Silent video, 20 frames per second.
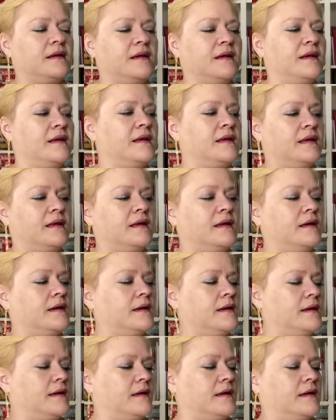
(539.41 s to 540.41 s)

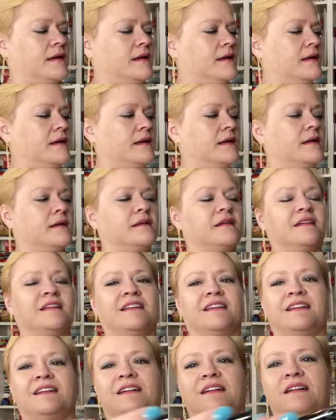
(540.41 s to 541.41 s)

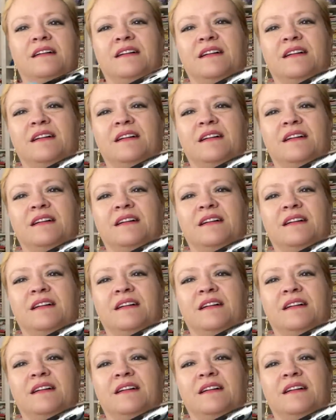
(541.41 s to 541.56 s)
No one is speaking in this clip.